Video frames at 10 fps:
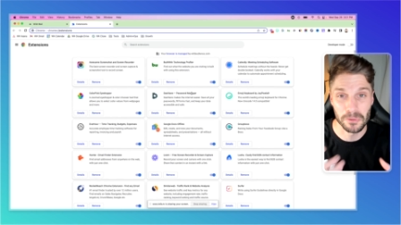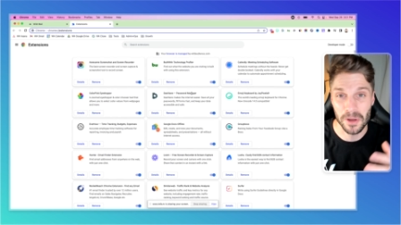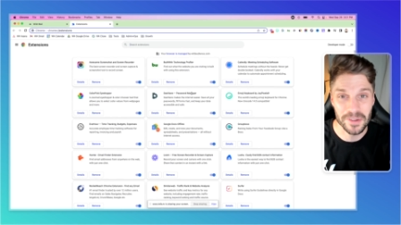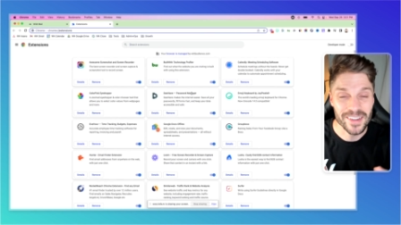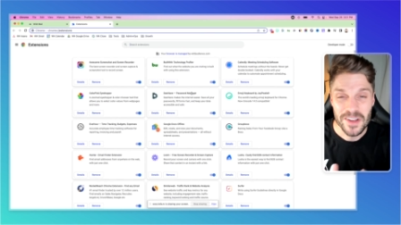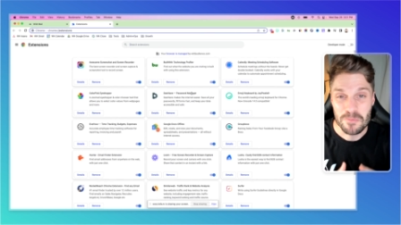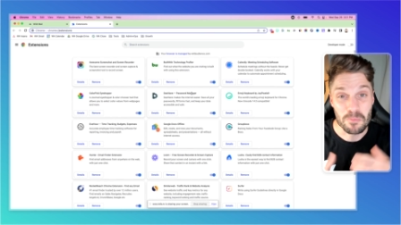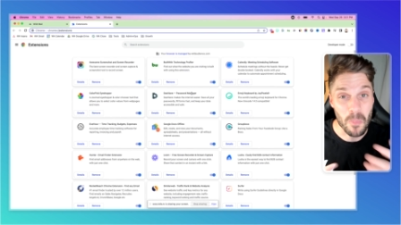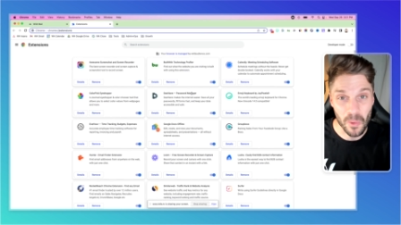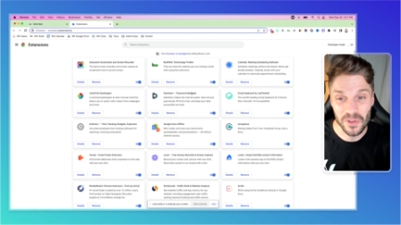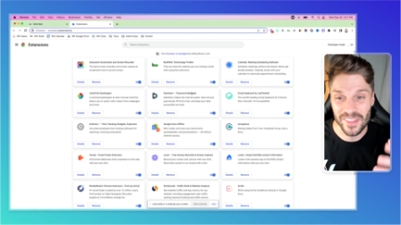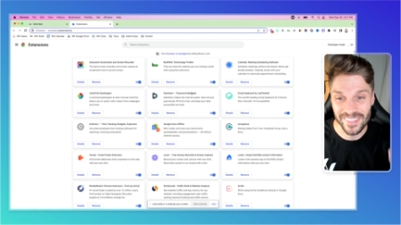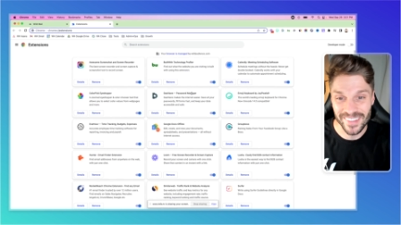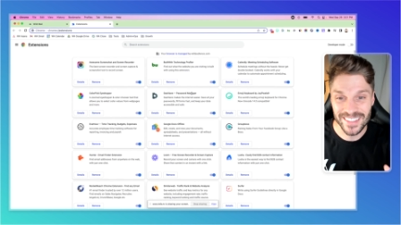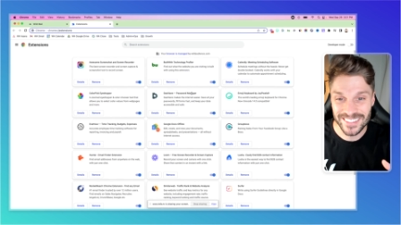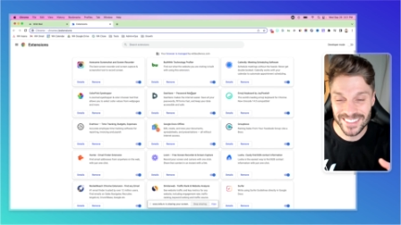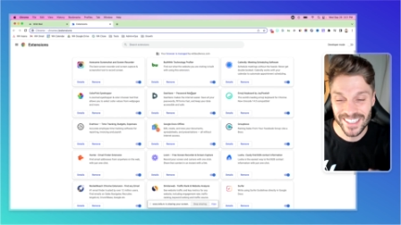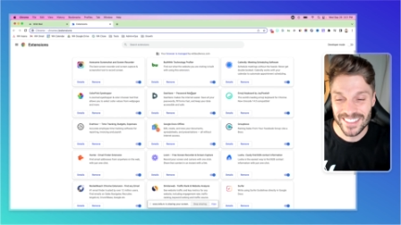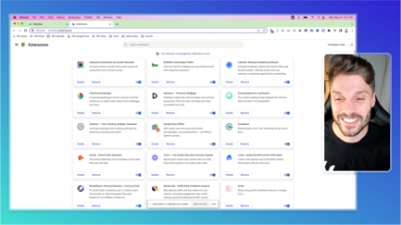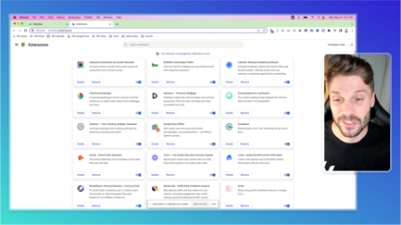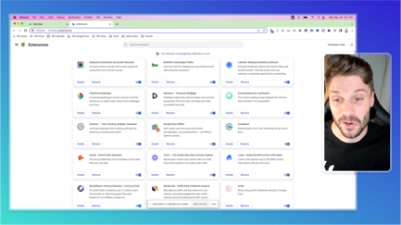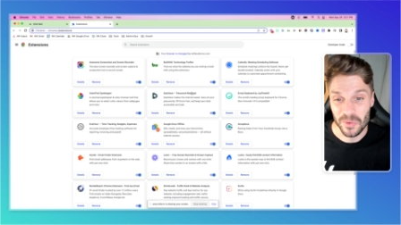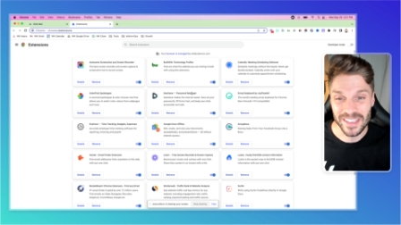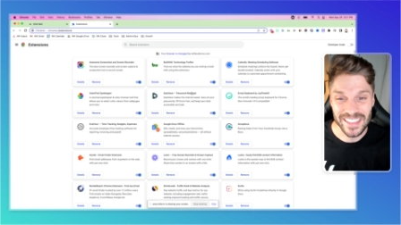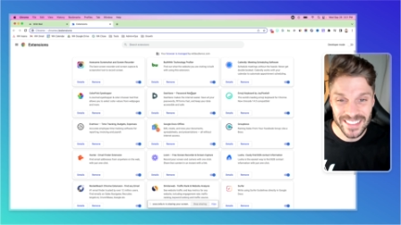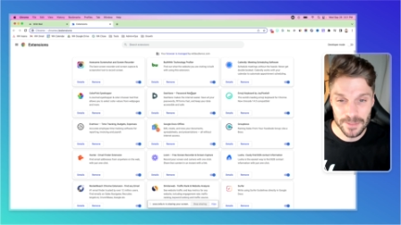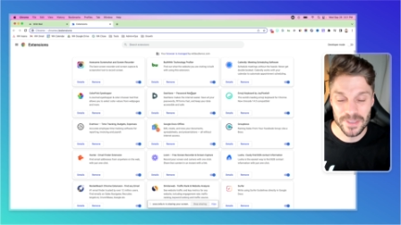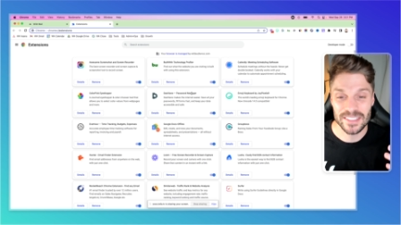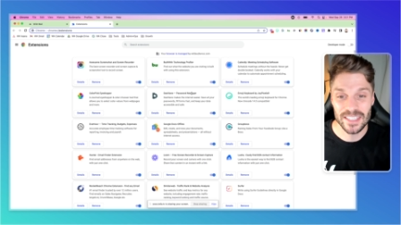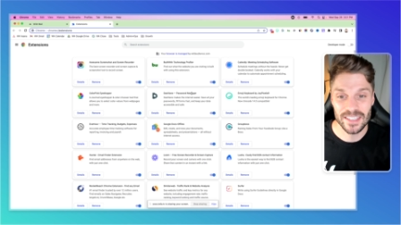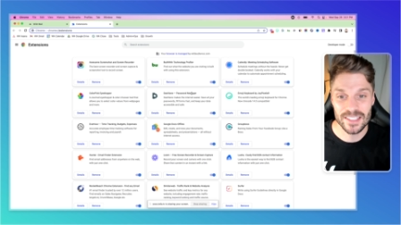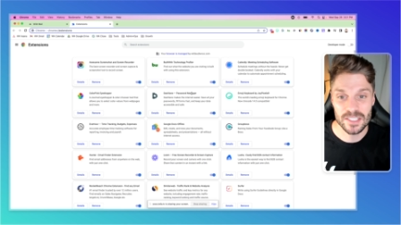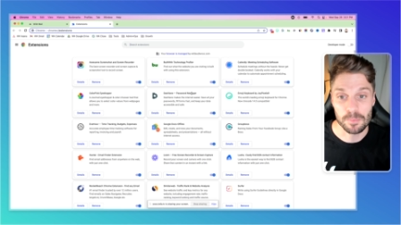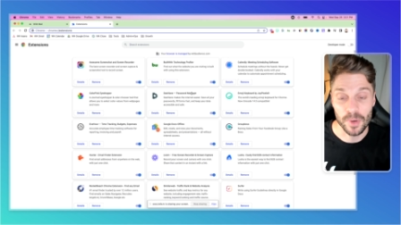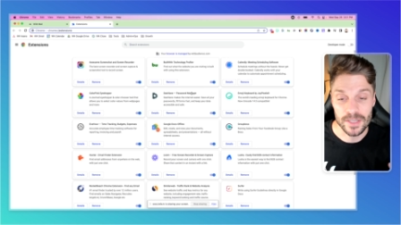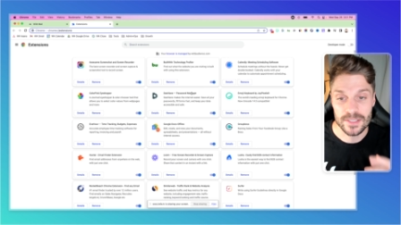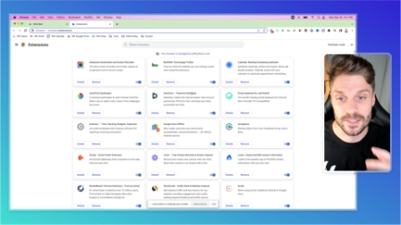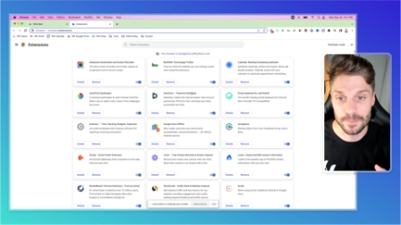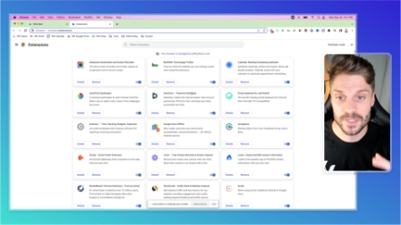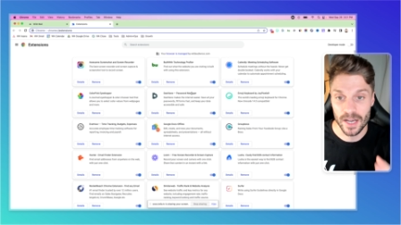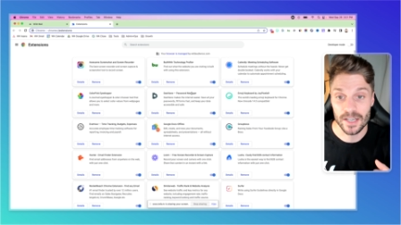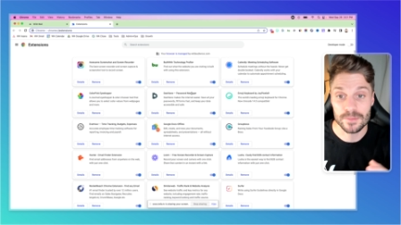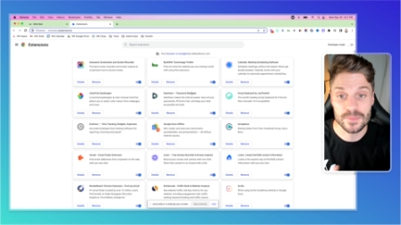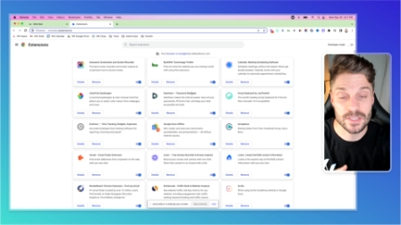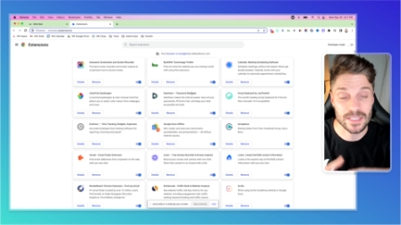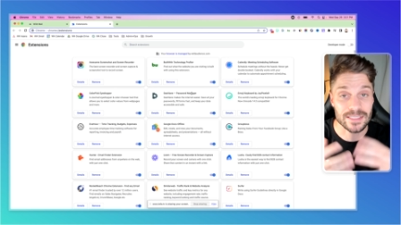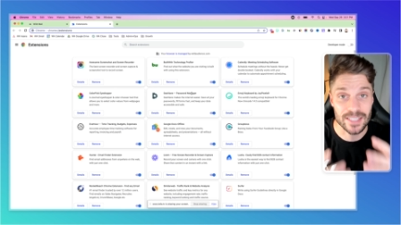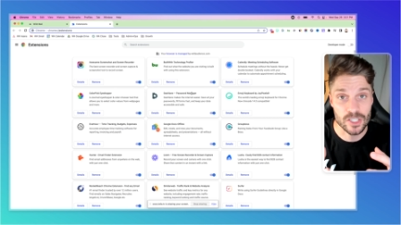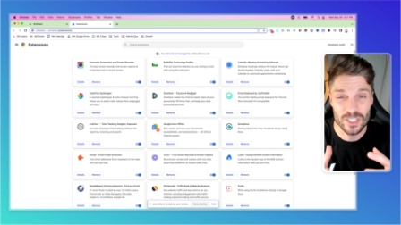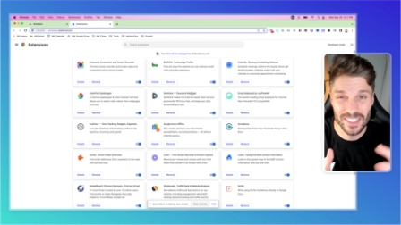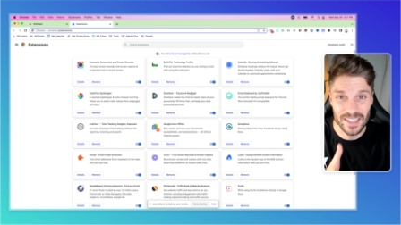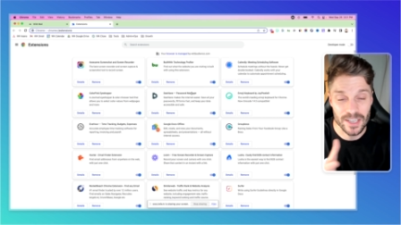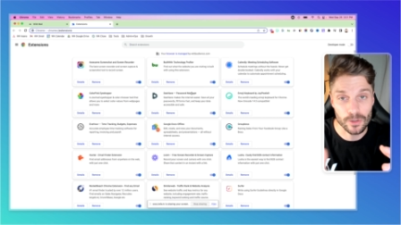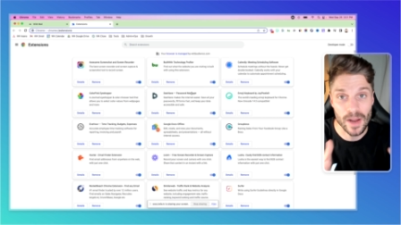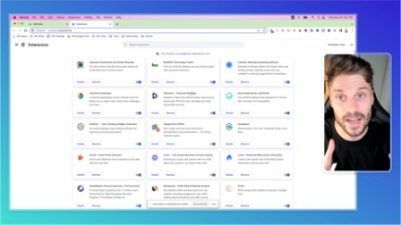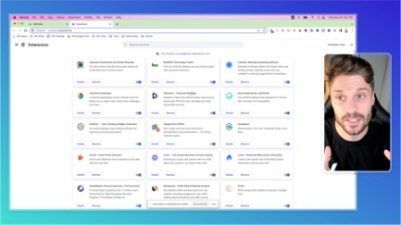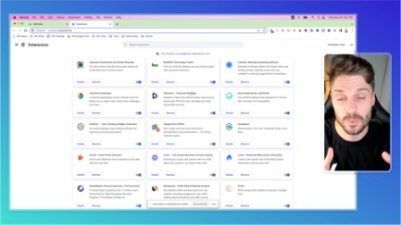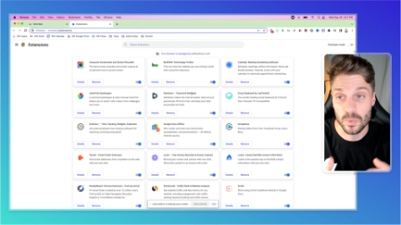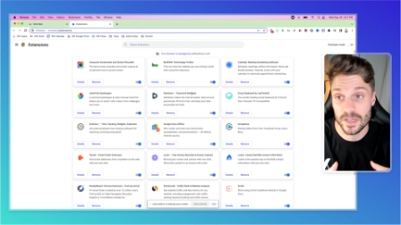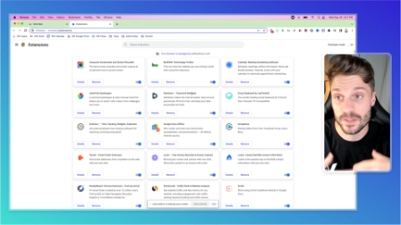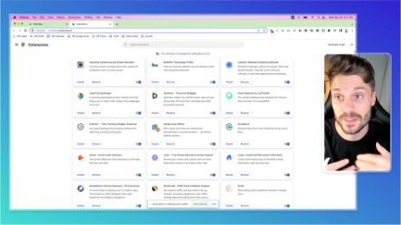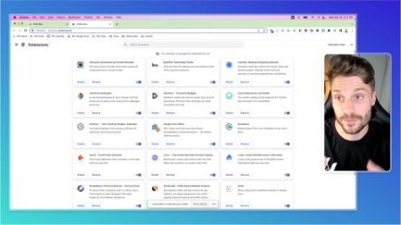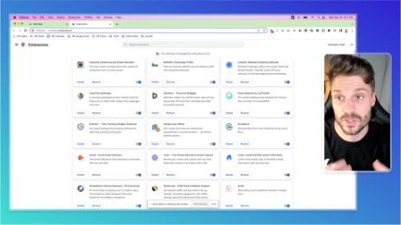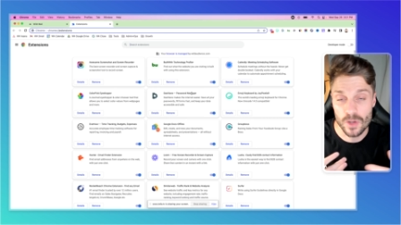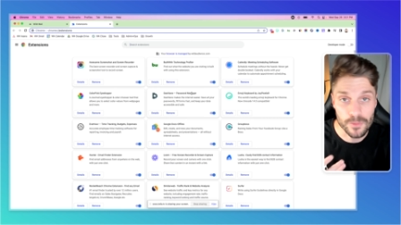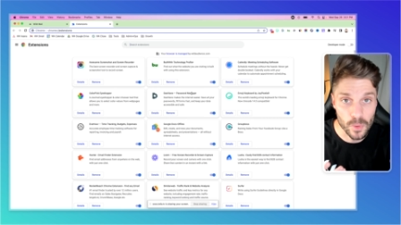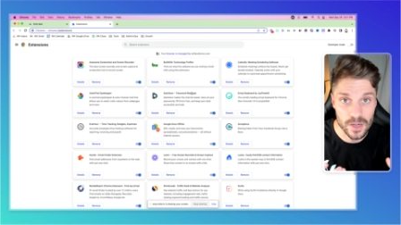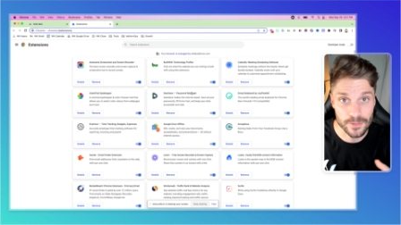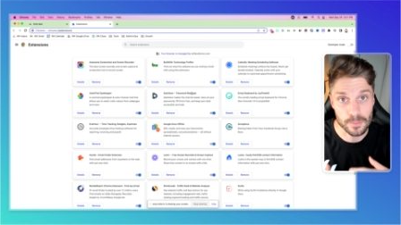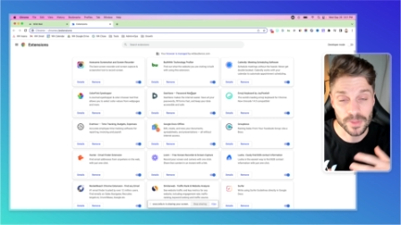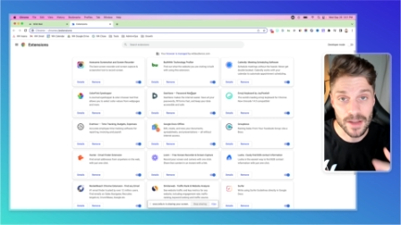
run more than this. So it is a bit tedious, but sometimes extensions can interact with different software, different